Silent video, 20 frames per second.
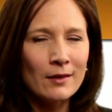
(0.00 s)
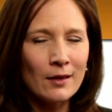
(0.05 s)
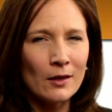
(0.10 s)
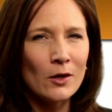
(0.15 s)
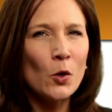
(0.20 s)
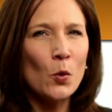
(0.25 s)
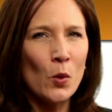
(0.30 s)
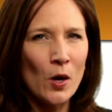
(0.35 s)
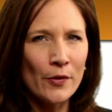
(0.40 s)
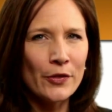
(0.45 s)
that
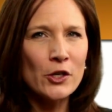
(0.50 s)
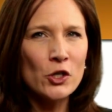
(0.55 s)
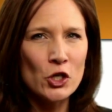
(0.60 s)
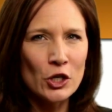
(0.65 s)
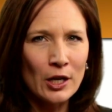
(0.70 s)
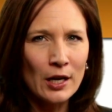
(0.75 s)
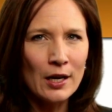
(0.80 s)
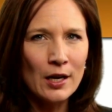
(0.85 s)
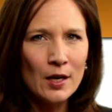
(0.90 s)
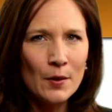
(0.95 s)
you want the
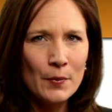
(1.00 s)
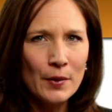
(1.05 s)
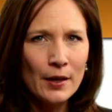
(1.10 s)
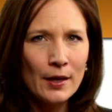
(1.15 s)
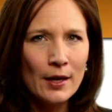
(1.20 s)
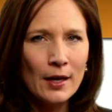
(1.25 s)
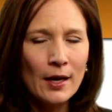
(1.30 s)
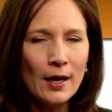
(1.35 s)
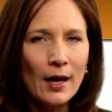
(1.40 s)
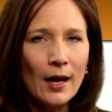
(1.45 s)
job,
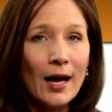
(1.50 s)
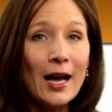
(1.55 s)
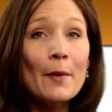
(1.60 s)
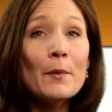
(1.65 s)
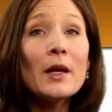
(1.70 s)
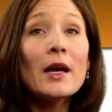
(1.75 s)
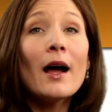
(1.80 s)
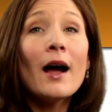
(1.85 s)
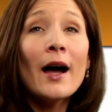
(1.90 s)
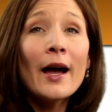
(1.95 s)
I'm
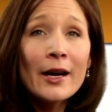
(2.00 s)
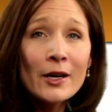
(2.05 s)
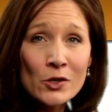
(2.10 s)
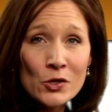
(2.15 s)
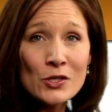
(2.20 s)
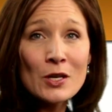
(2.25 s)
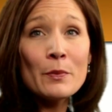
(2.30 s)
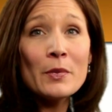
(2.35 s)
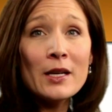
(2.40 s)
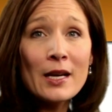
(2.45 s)
going to hire
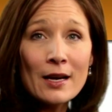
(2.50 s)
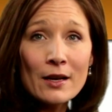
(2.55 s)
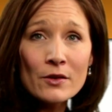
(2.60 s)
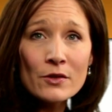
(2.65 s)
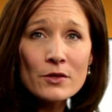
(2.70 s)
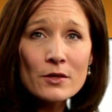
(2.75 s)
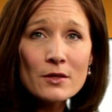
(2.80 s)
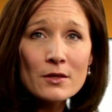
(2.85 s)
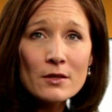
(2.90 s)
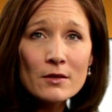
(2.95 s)
somebody
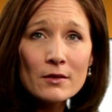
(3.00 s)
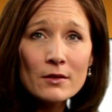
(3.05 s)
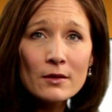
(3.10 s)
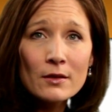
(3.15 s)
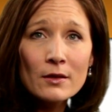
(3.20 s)
else.